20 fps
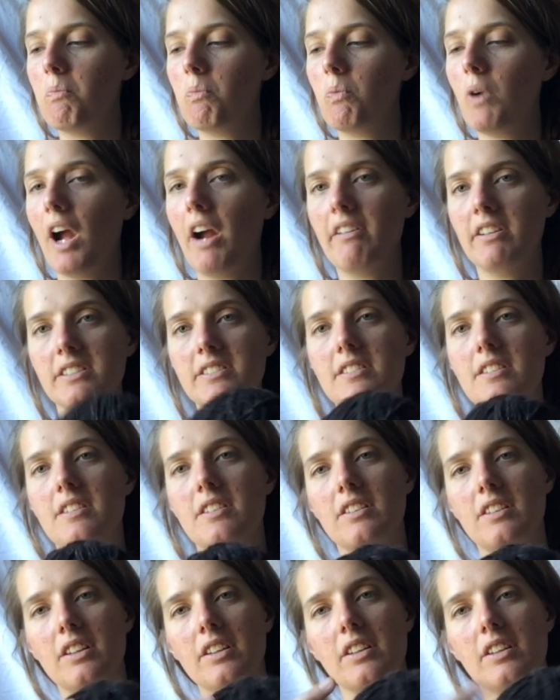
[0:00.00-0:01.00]
Whereas
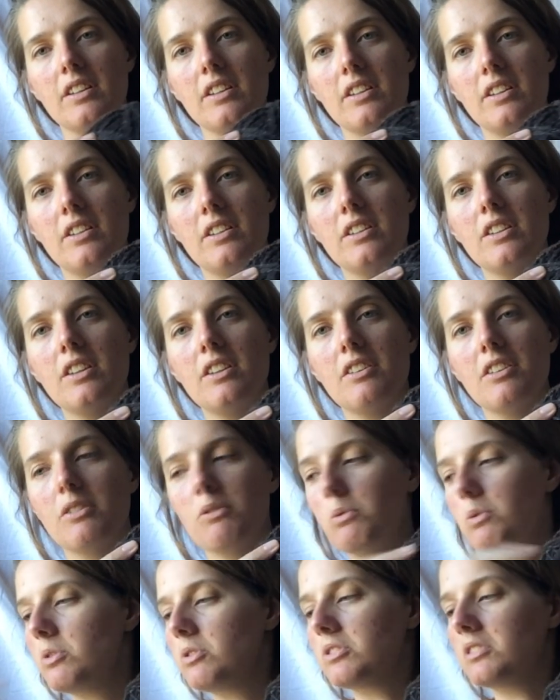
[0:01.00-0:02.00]
the
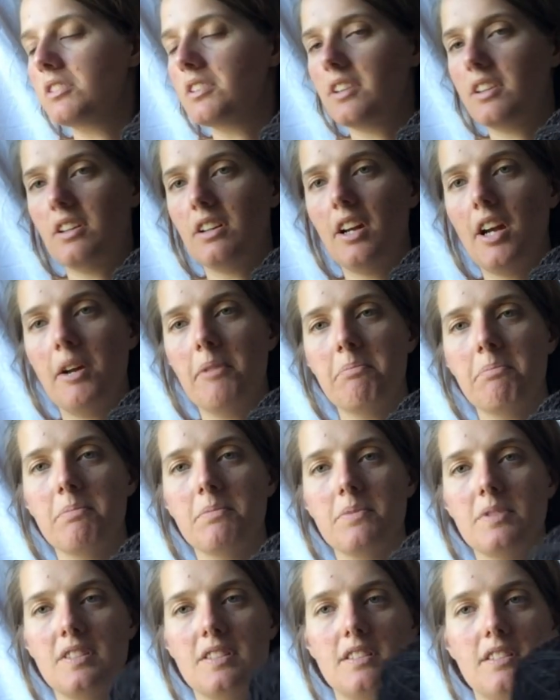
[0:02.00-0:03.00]
wool that
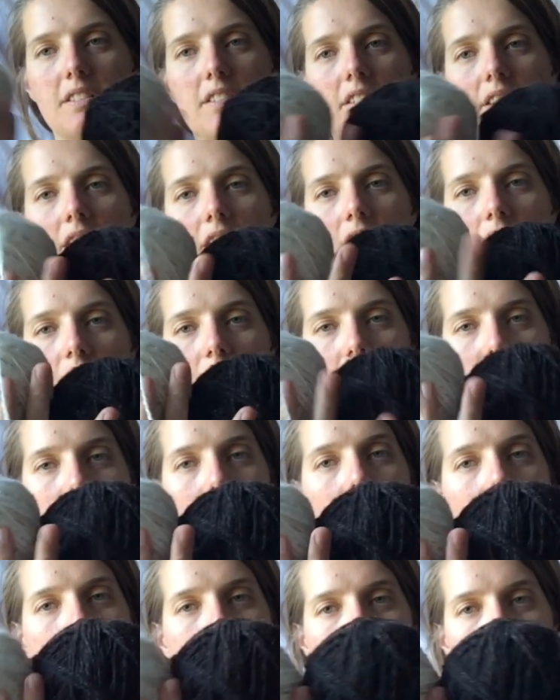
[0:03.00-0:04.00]
comes in the
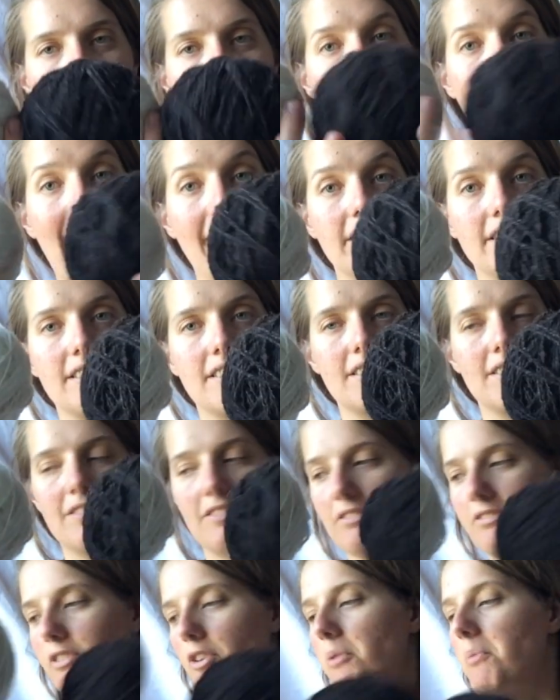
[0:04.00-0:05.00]
carded bats
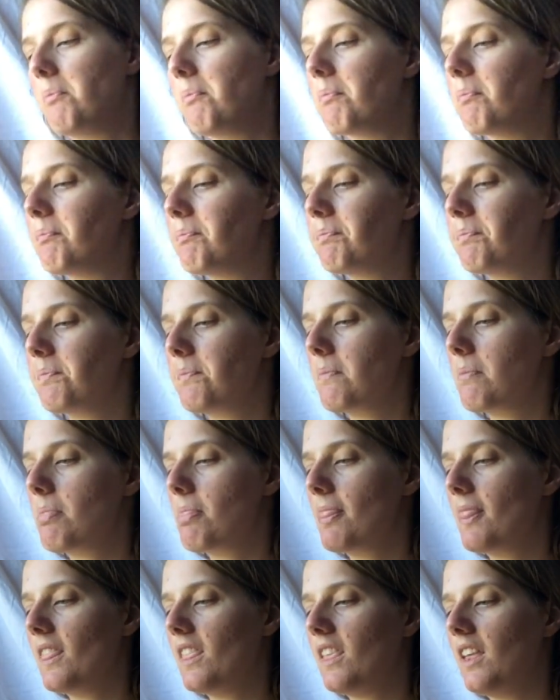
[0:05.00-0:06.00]
from
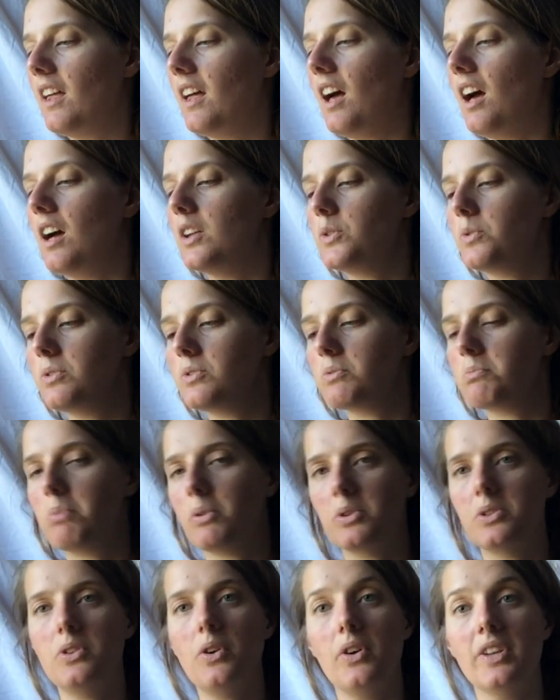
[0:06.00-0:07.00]
Truels
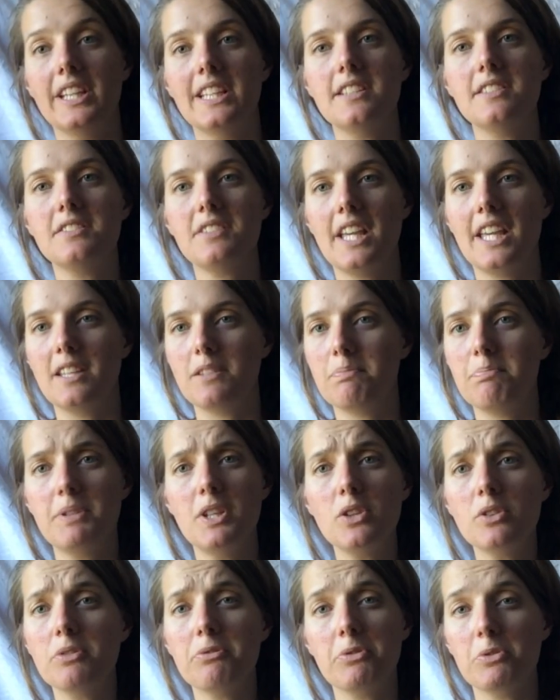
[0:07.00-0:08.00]
du Larzac is
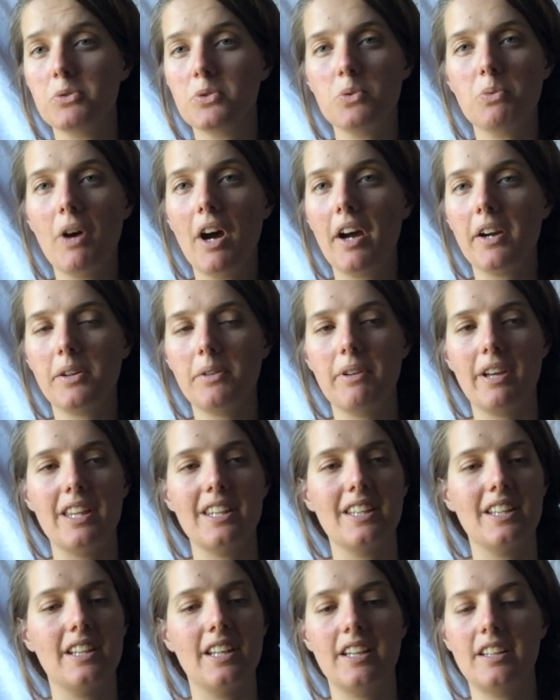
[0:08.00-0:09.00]
beautiful to work
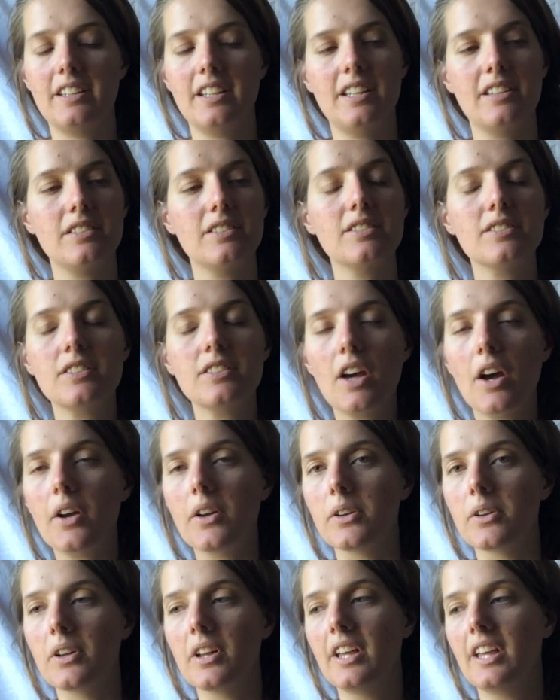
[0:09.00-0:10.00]
with, and it is
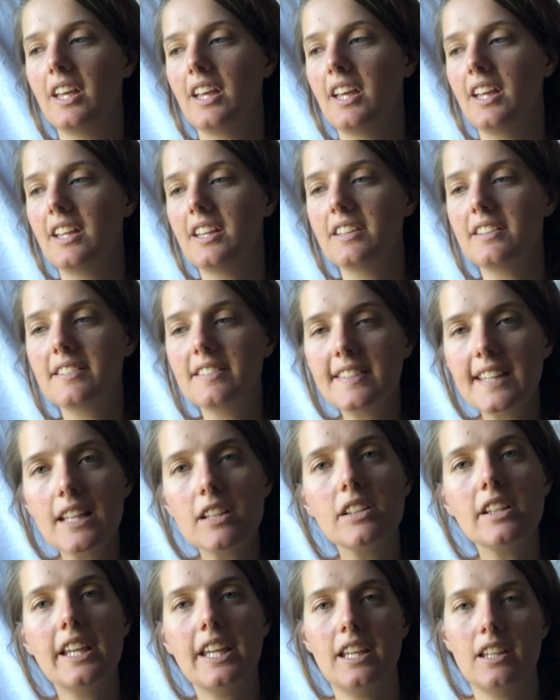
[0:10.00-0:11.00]
so
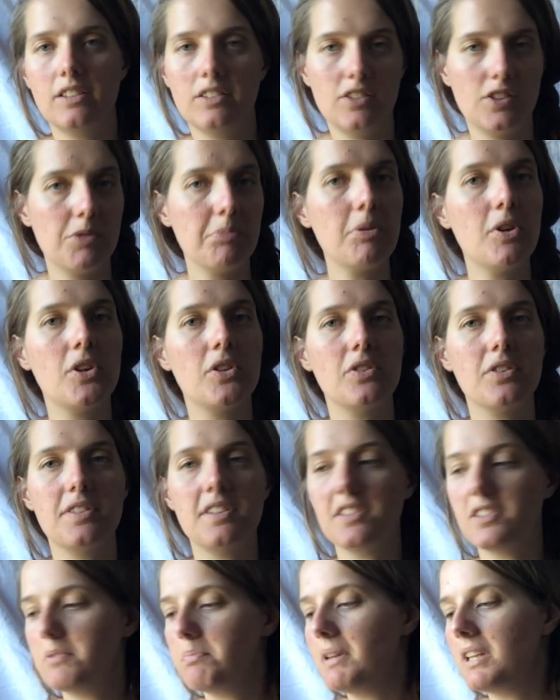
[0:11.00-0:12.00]
silky and smooth
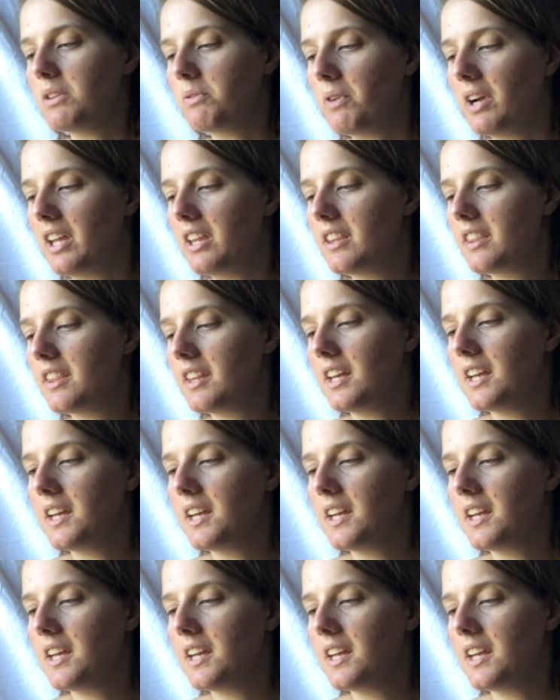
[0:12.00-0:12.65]
to spin with.